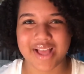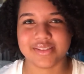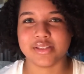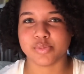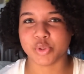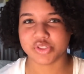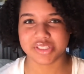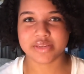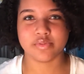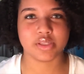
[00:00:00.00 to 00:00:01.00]
as it's
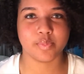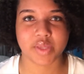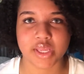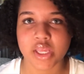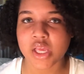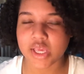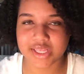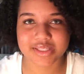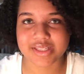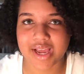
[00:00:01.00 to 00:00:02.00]
perceived to be.
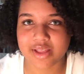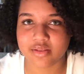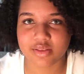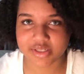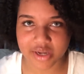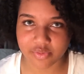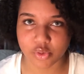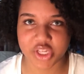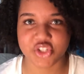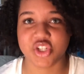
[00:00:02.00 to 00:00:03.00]
It's not the
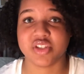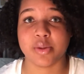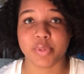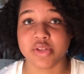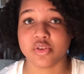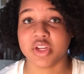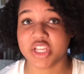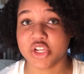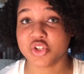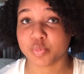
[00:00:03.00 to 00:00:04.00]
devil. It just depends on
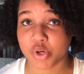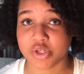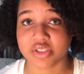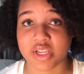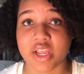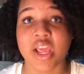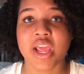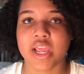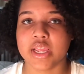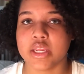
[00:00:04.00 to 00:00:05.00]
each person,
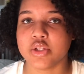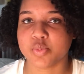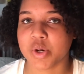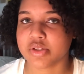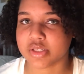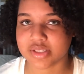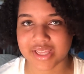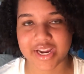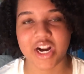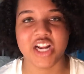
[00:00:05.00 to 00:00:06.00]
and each person's
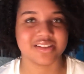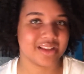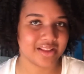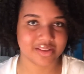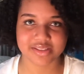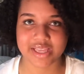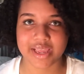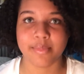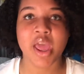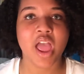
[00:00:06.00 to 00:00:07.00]
hair is not the
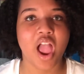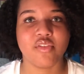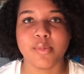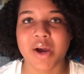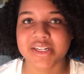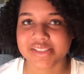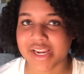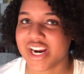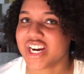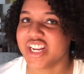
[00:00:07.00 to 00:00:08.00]
same. Everybody's
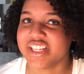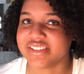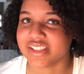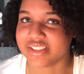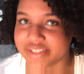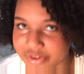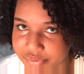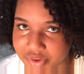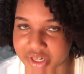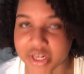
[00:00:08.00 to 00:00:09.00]
hair is
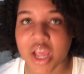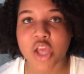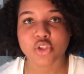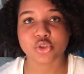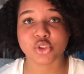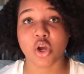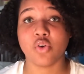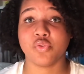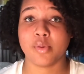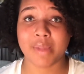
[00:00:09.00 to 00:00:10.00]
different.
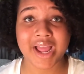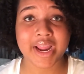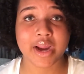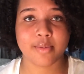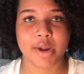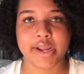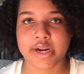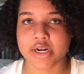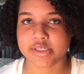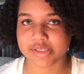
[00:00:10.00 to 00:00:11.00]
So for my hair
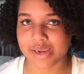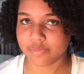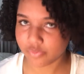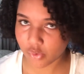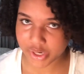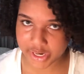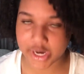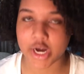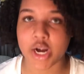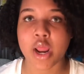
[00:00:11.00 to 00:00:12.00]
is type 4
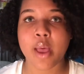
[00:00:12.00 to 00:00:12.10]
hair,